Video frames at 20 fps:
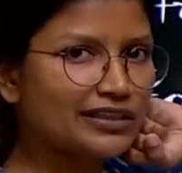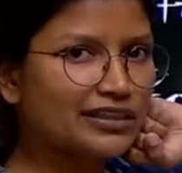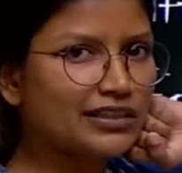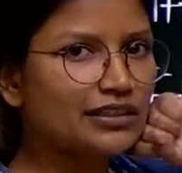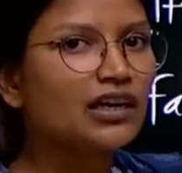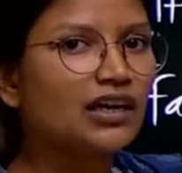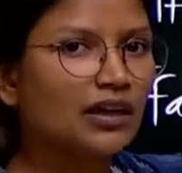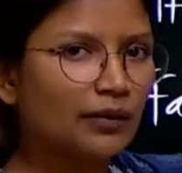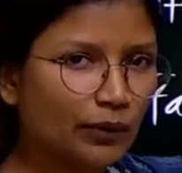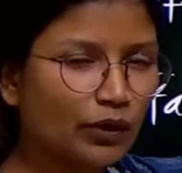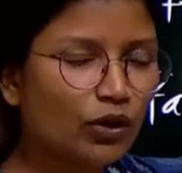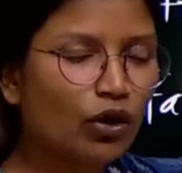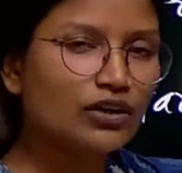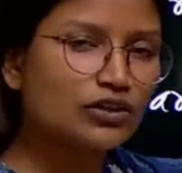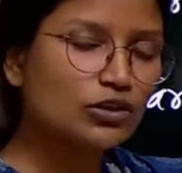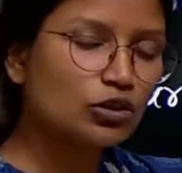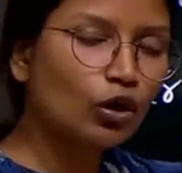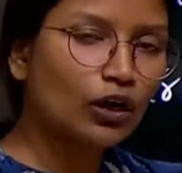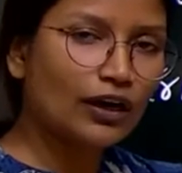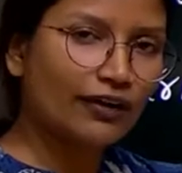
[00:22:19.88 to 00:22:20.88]
of pulses
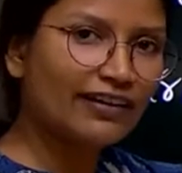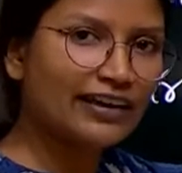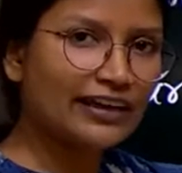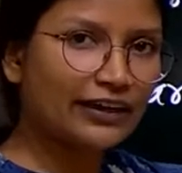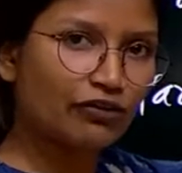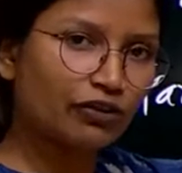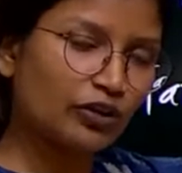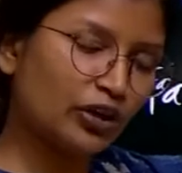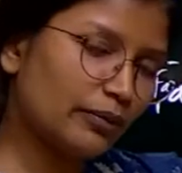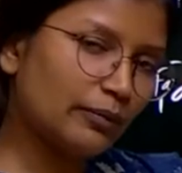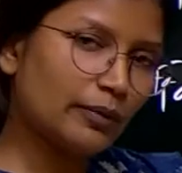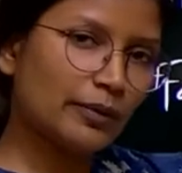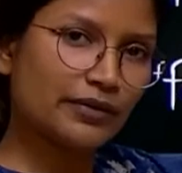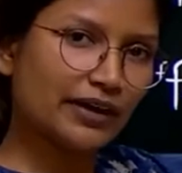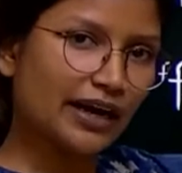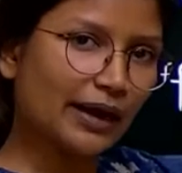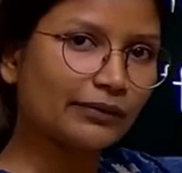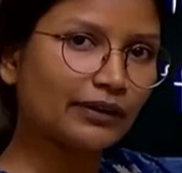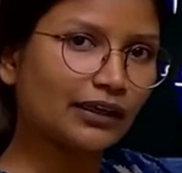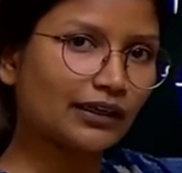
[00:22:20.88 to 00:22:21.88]
because low level
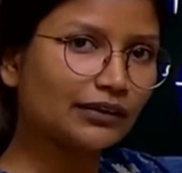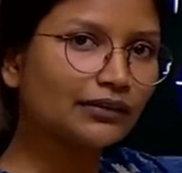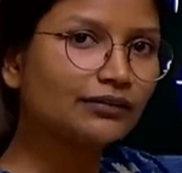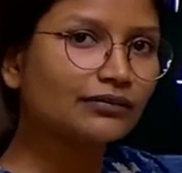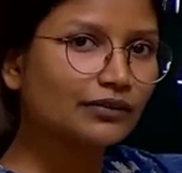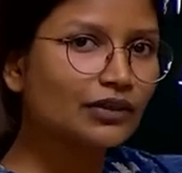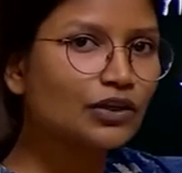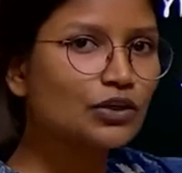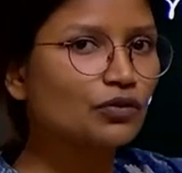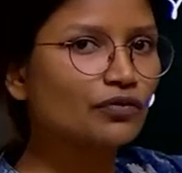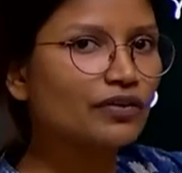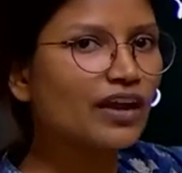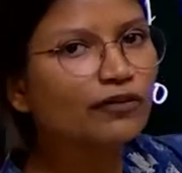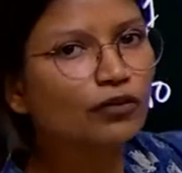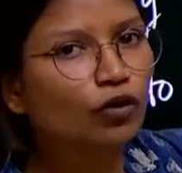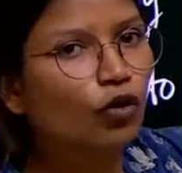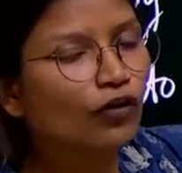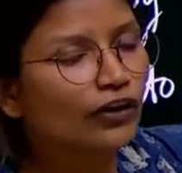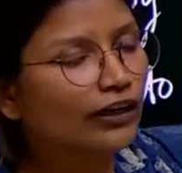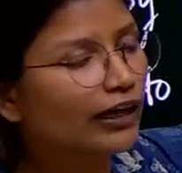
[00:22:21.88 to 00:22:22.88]
equilibrium trap tha na? So we
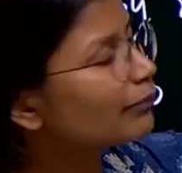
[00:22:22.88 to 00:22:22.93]
have to